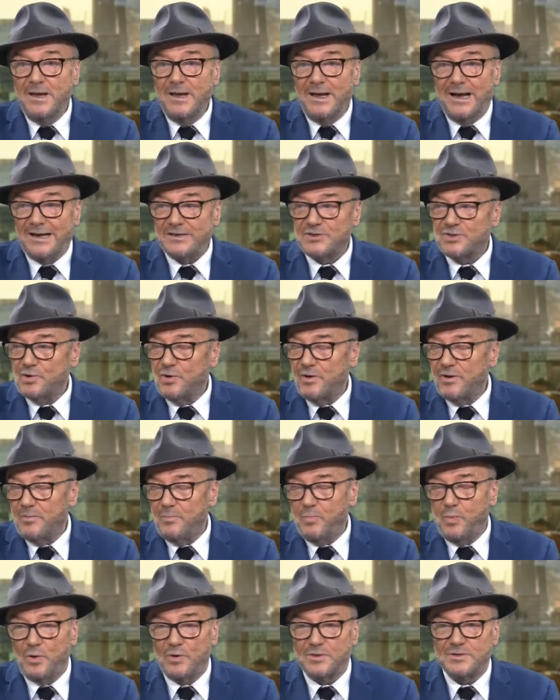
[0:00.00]
I saw a
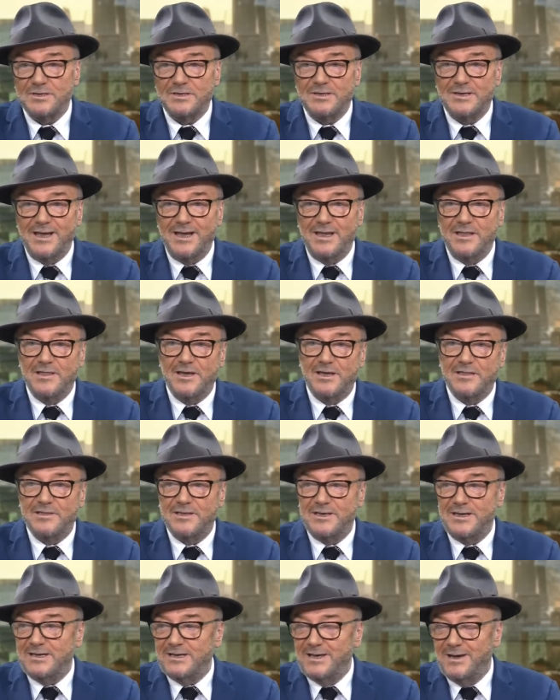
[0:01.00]
report today that
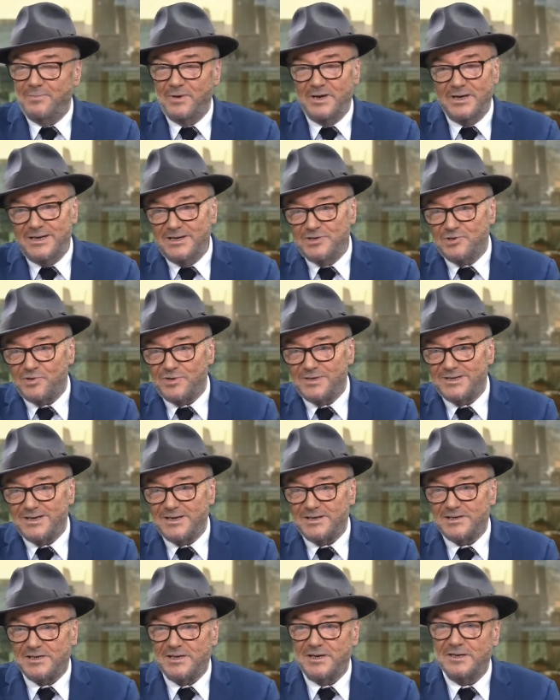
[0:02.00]
the Lebanese
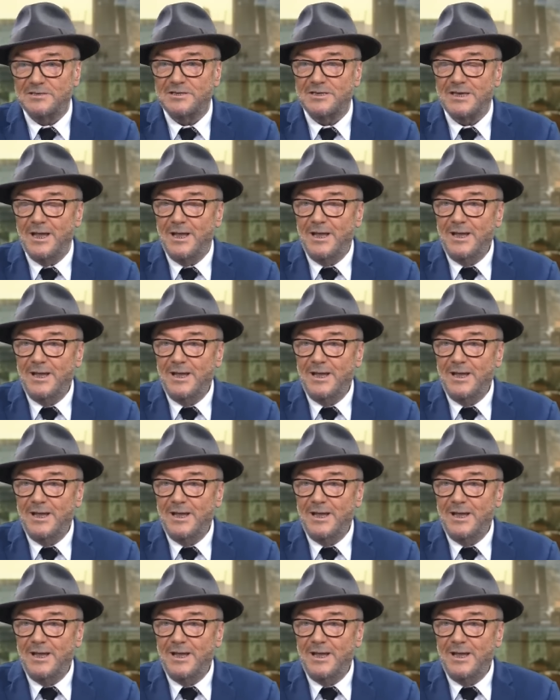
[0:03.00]
resistance,